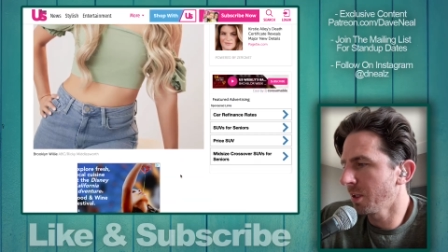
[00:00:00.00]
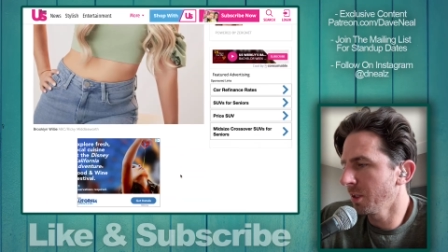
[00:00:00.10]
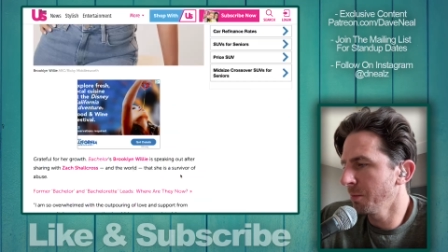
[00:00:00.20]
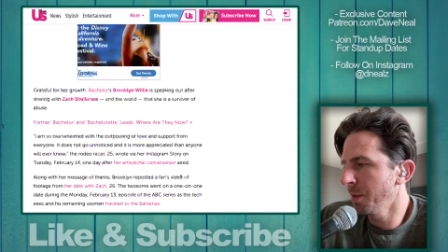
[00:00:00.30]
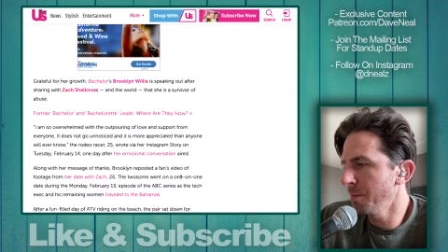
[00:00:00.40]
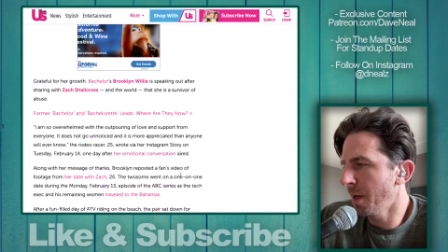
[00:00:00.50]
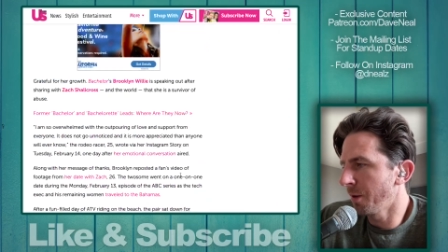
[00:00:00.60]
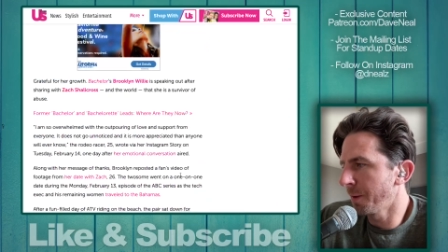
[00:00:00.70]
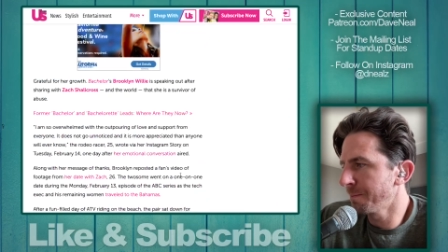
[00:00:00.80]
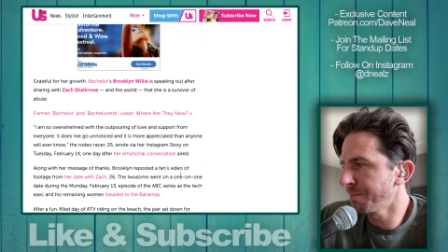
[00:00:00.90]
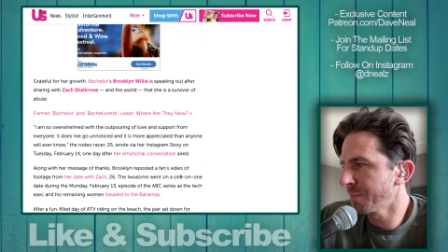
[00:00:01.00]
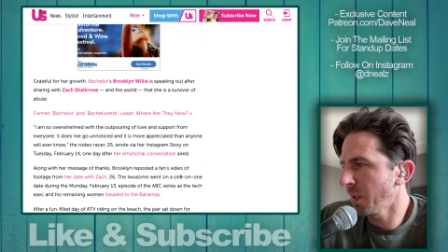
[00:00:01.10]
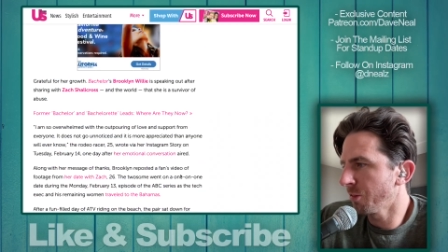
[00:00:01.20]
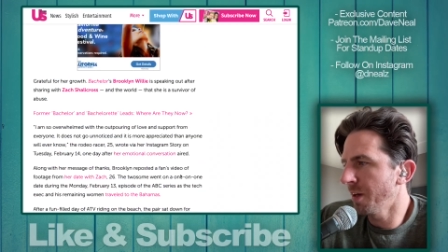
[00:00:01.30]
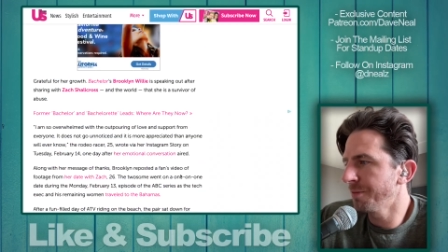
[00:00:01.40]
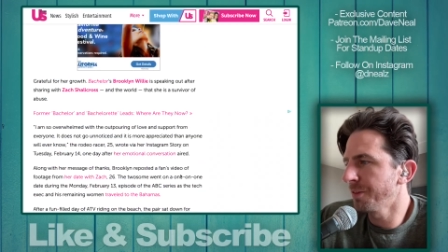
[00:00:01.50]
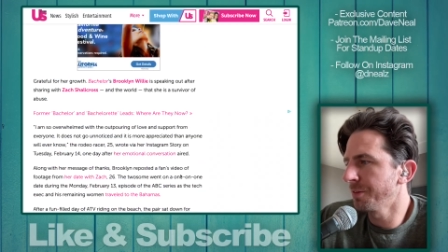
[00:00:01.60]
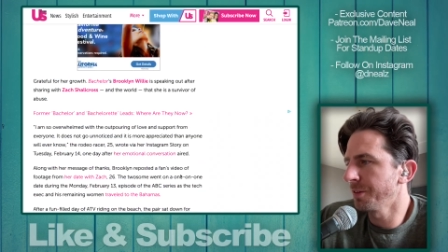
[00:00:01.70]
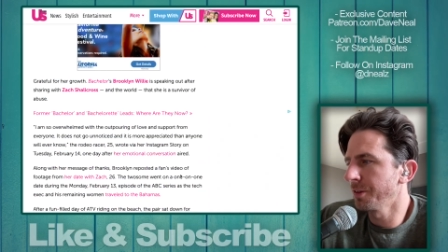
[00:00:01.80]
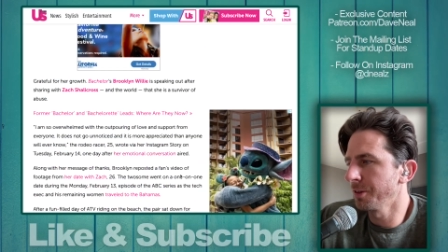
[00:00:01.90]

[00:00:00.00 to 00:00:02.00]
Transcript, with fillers: a little bit about it. Grateful for her